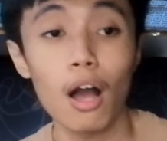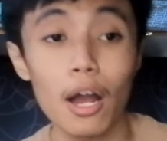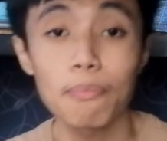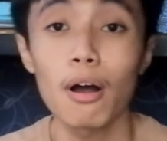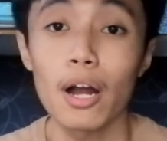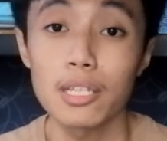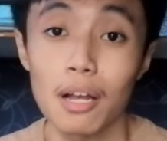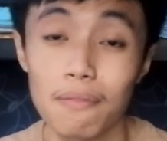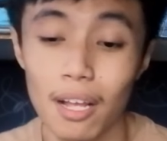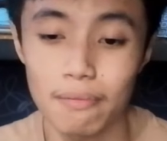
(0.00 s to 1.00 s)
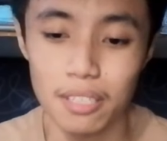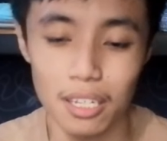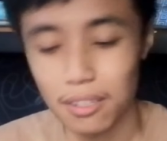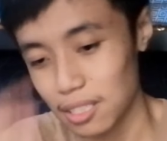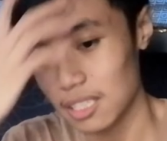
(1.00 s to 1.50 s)
are part of Love
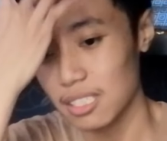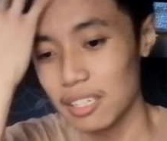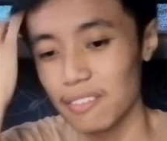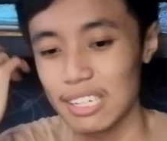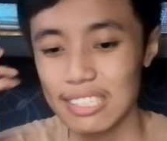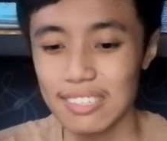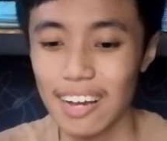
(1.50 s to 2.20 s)
Senior the series,